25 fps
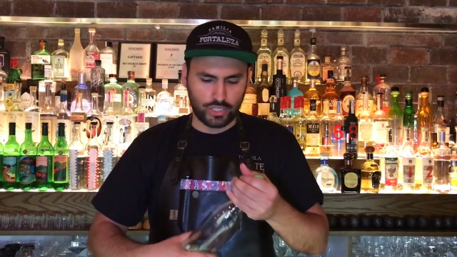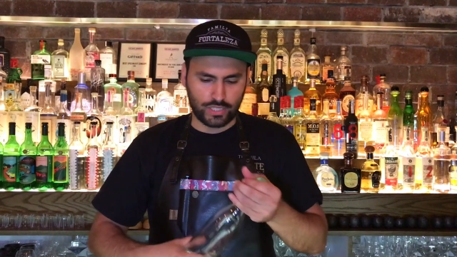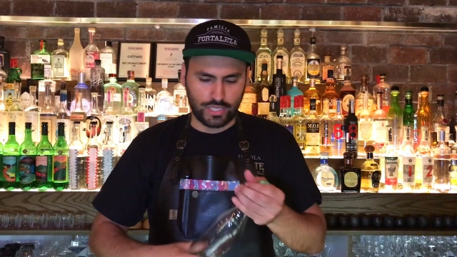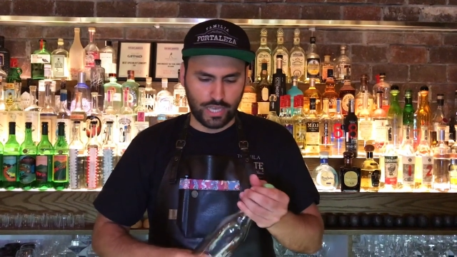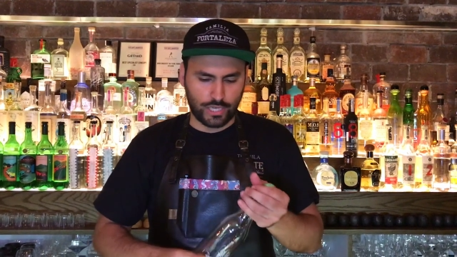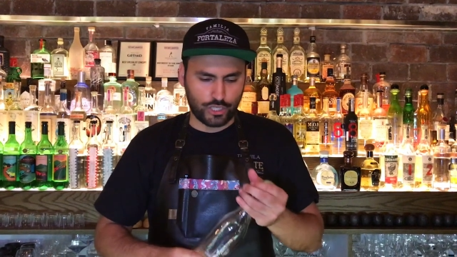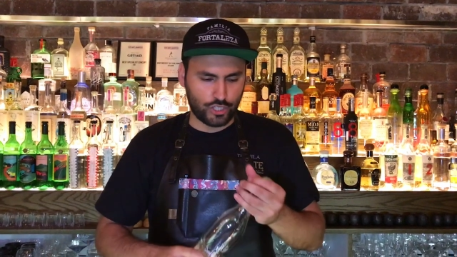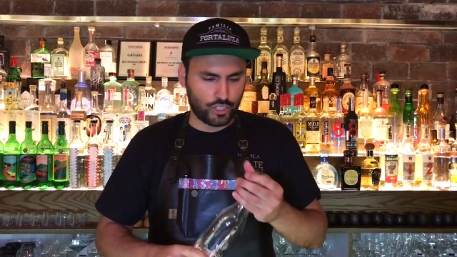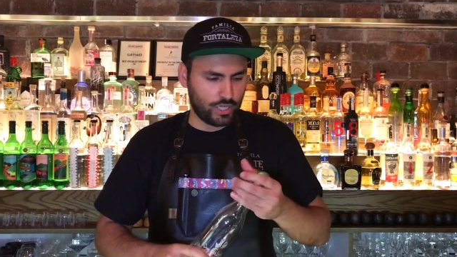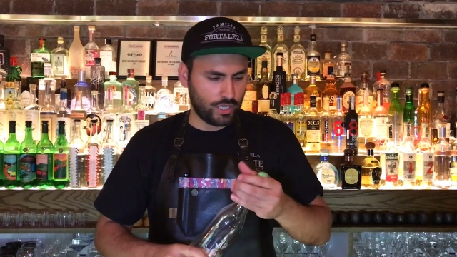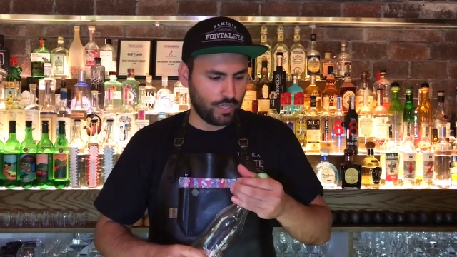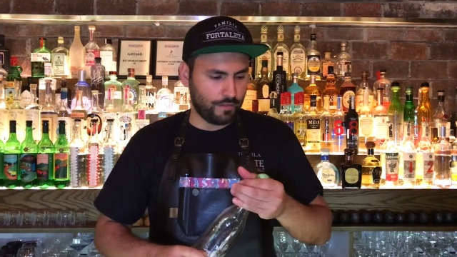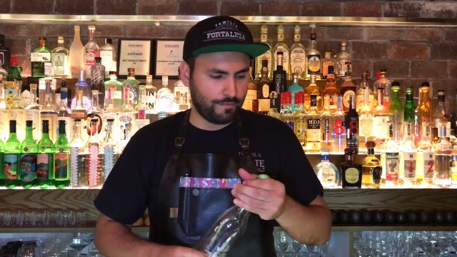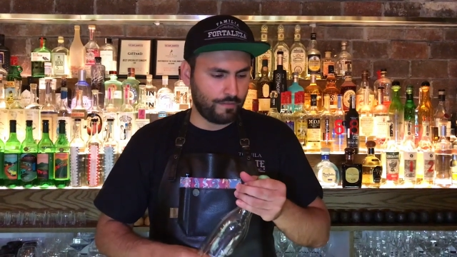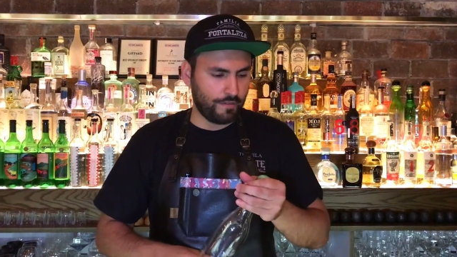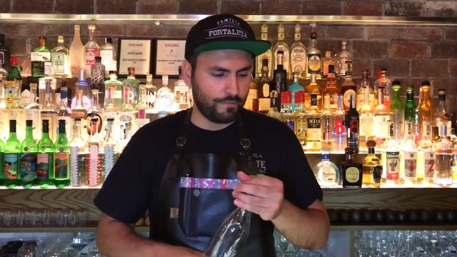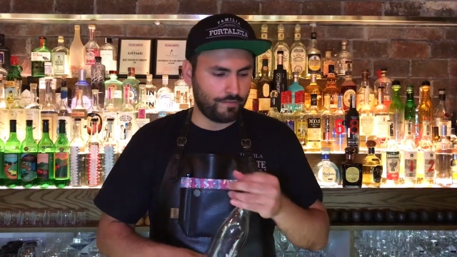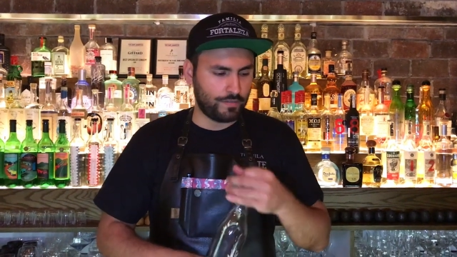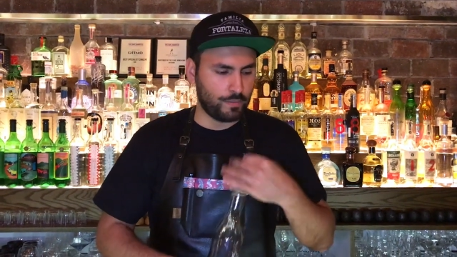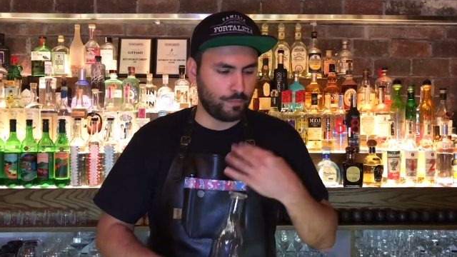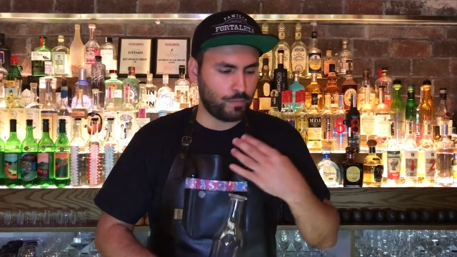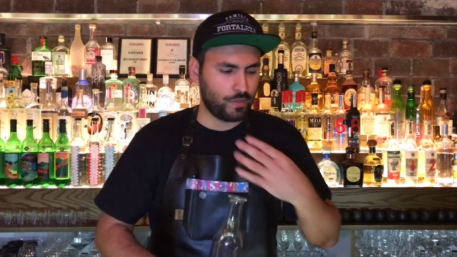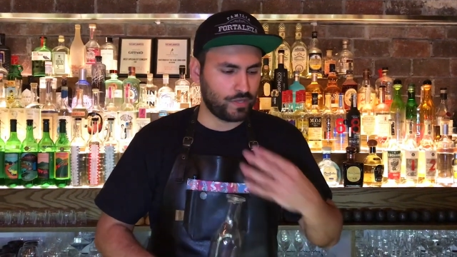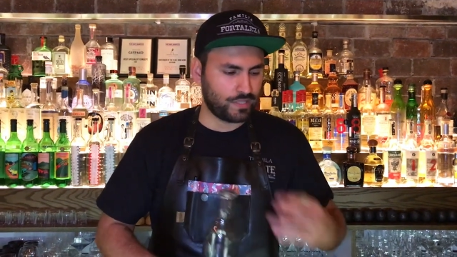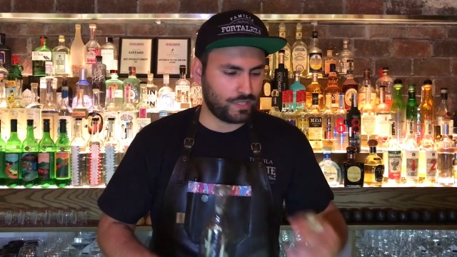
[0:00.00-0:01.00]
is actually a
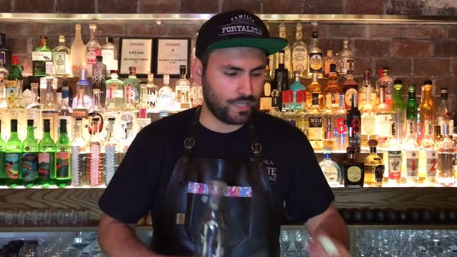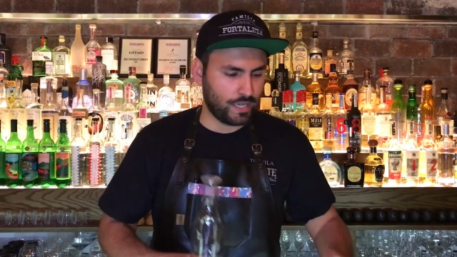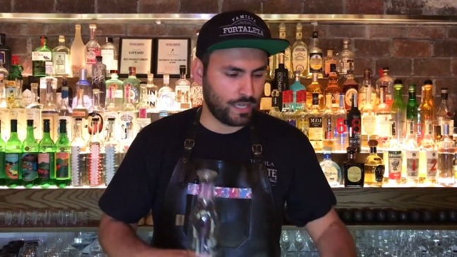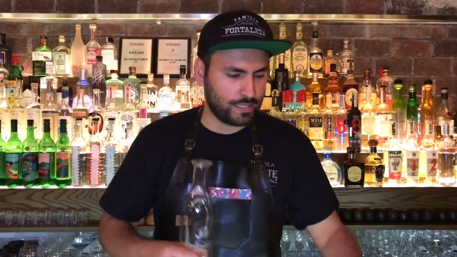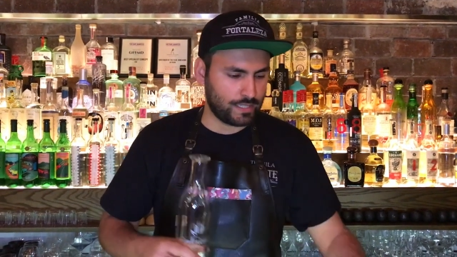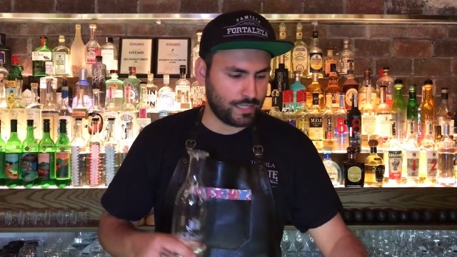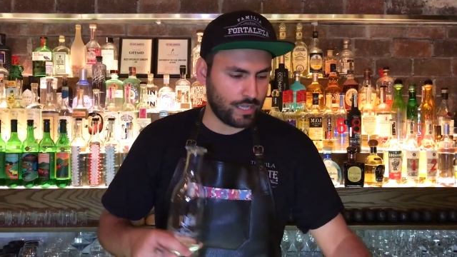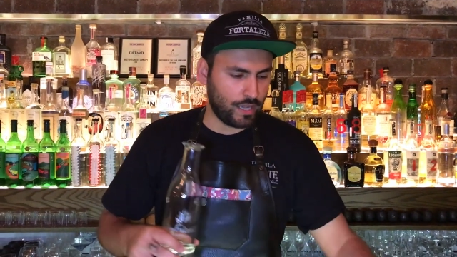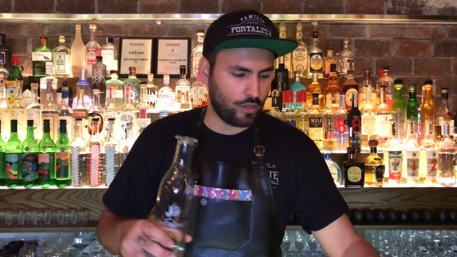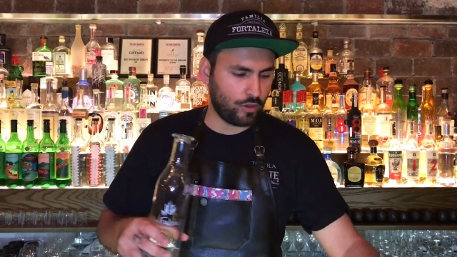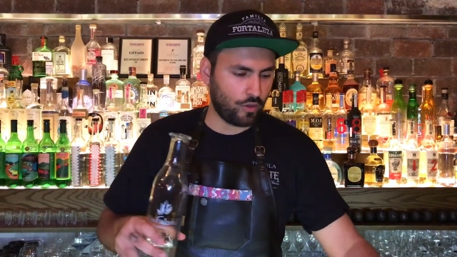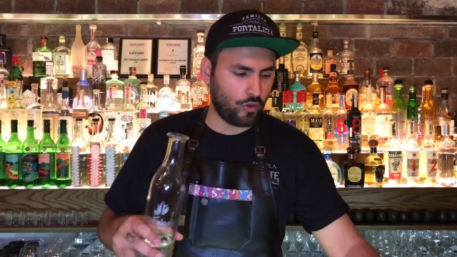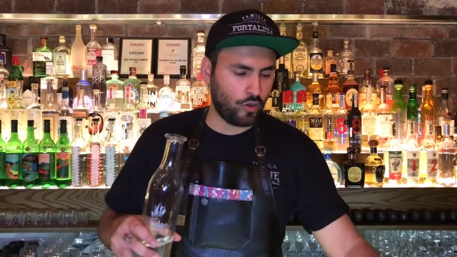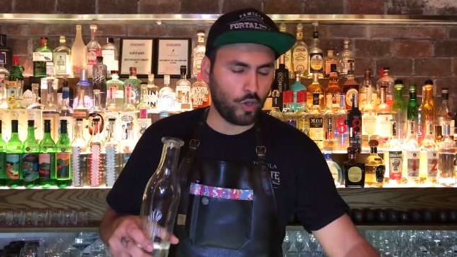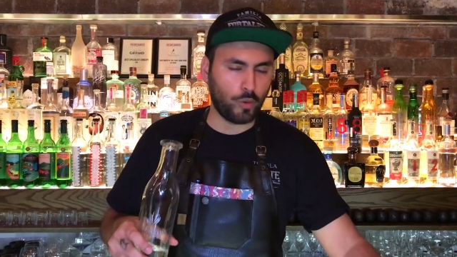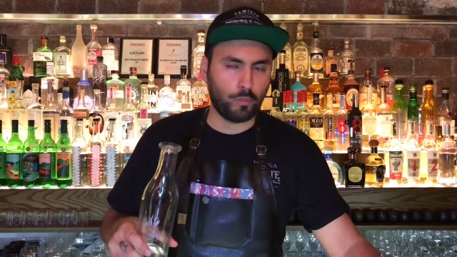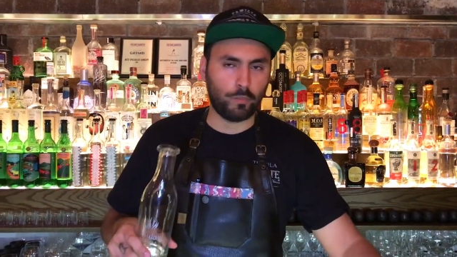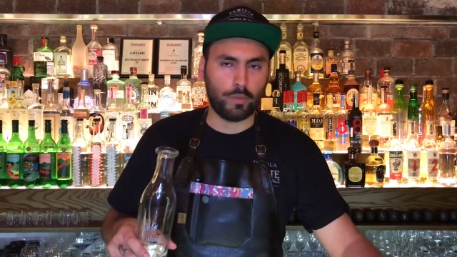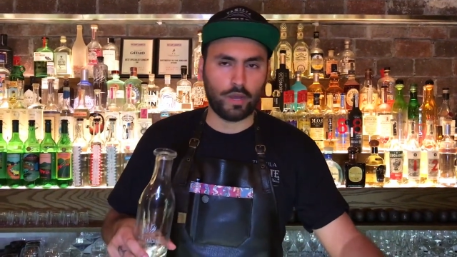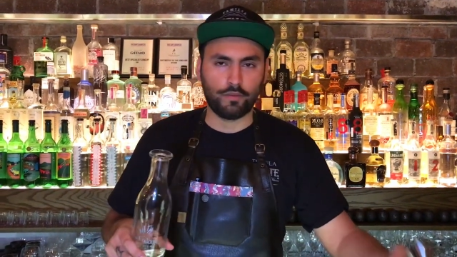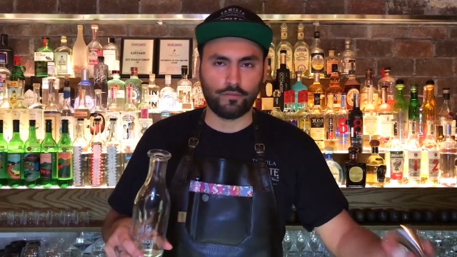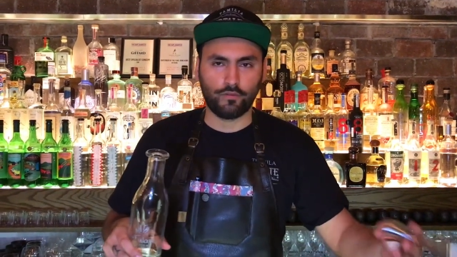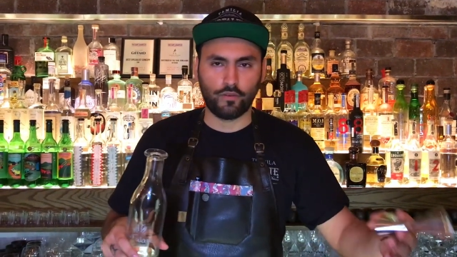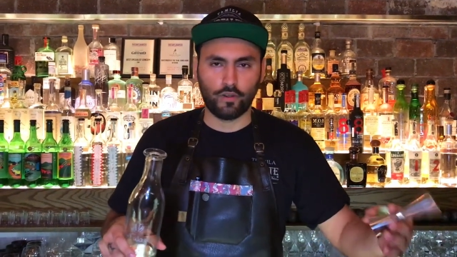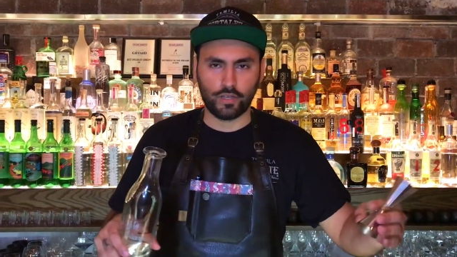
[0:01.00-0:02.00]
50%
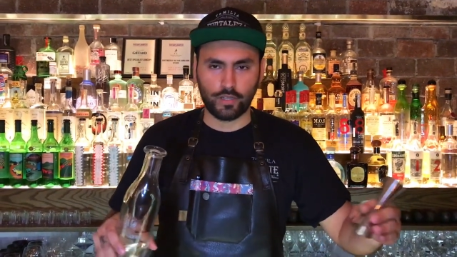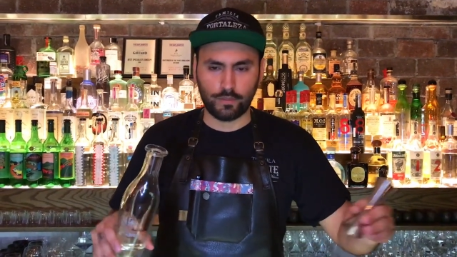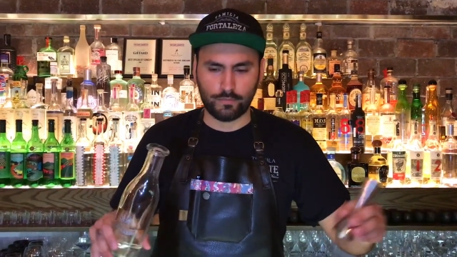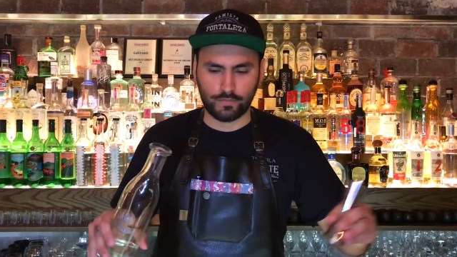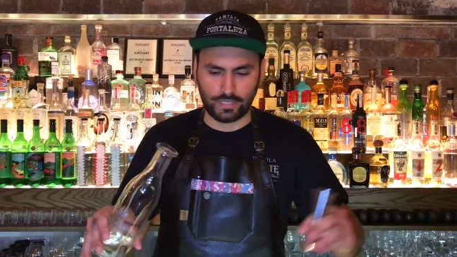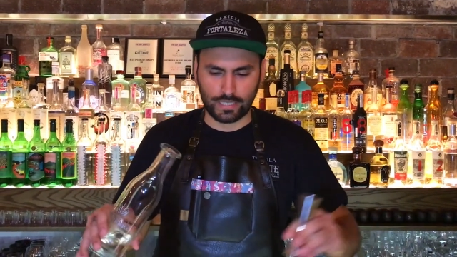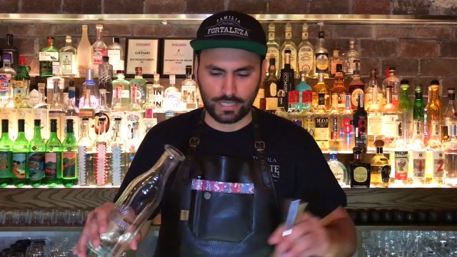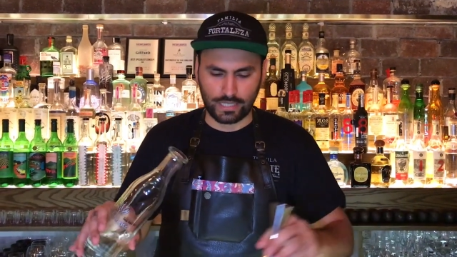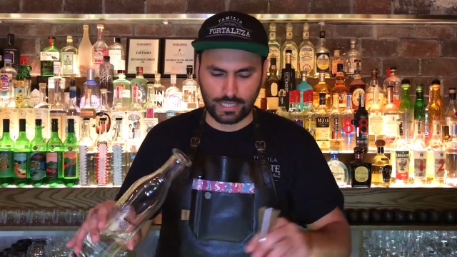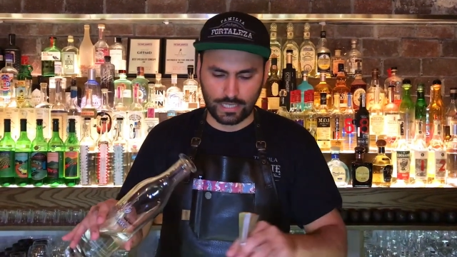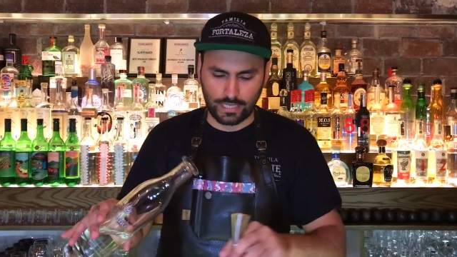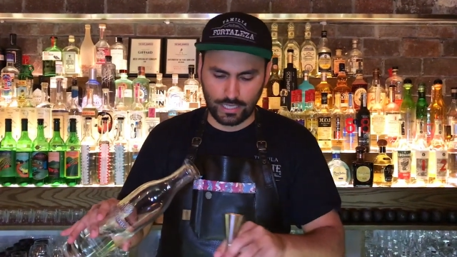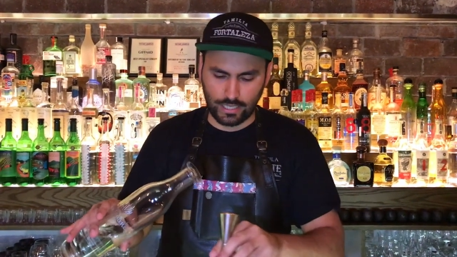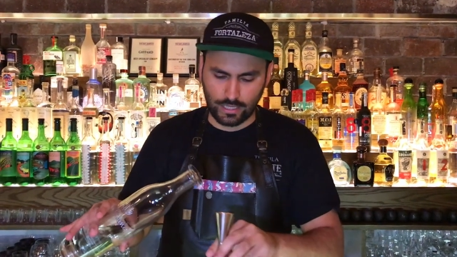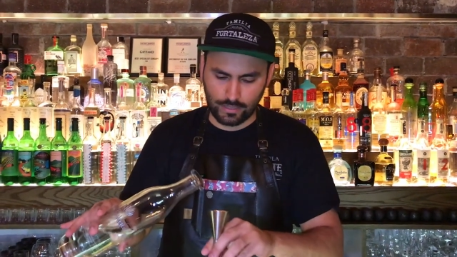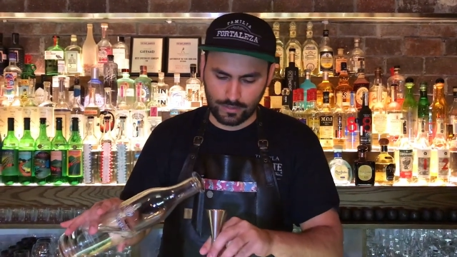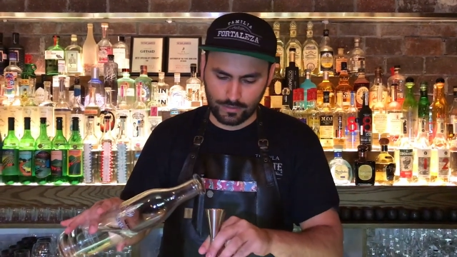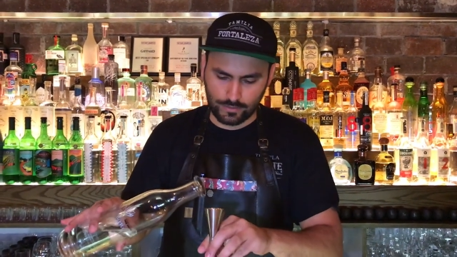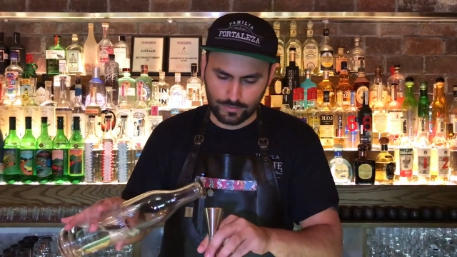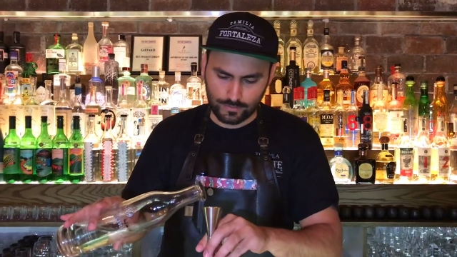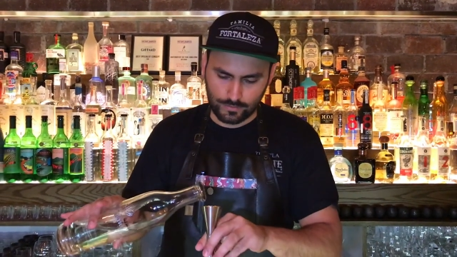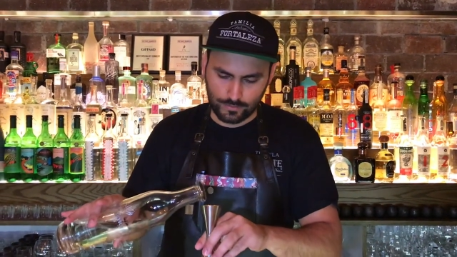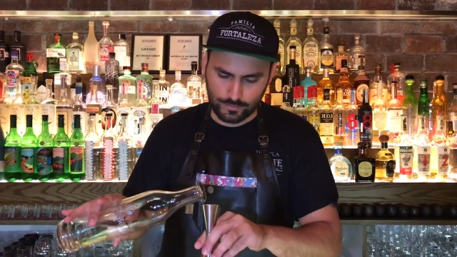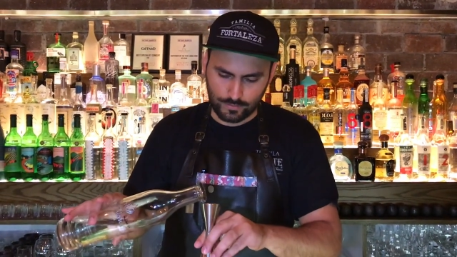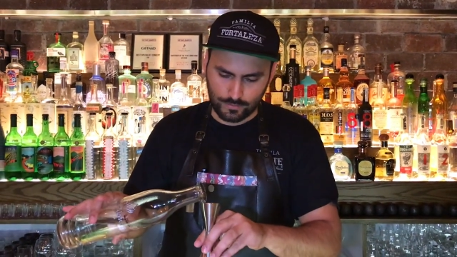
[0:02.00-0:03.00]
alcohol by volume tequila.